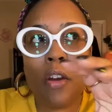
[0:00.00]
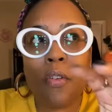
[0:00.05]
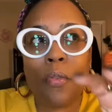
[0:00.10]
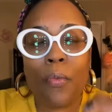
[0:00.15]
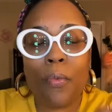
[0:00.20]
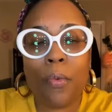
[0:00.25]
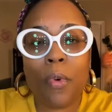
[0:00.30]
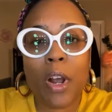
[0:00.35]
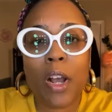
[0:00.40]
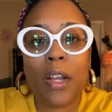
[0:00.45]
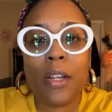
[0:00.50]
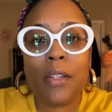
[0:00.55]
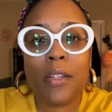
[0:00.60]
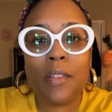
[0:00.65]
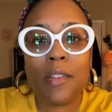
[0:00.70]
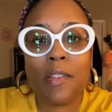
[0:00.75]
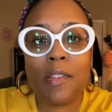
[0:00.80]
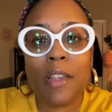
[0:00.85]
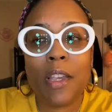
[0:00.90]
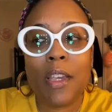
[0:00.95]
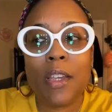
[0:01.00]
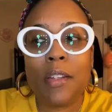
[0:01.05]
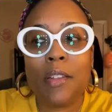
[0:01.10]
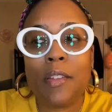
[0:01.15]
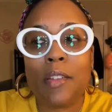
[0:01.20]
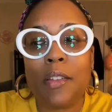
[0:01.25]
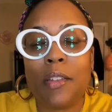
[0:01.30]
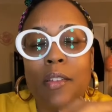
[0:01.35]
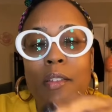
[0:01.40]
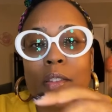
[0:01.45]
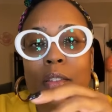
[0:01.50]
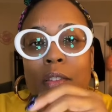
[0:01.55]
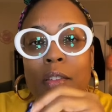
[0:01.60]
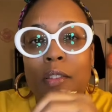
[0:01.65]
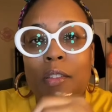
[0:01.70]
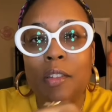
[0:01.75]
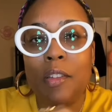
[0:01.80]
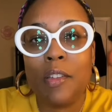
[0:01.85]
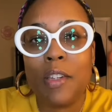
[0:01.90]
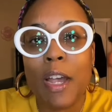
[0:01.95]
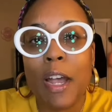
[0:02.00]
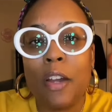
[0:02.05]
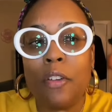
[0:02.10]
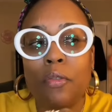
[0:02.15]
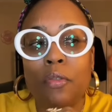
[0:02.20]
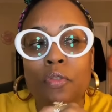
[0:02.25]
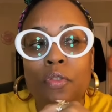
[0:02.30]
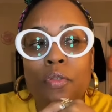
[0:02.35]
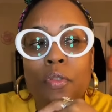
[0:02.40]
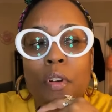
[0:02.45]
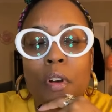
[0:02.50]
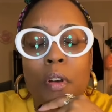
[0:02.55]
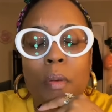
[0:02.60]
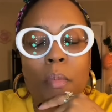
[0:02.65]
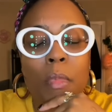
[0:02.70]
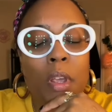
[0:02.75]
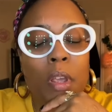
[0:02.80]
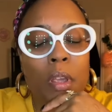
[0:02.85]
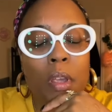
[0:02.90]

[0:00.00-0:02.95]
Ron DeSantis to Donald Trump.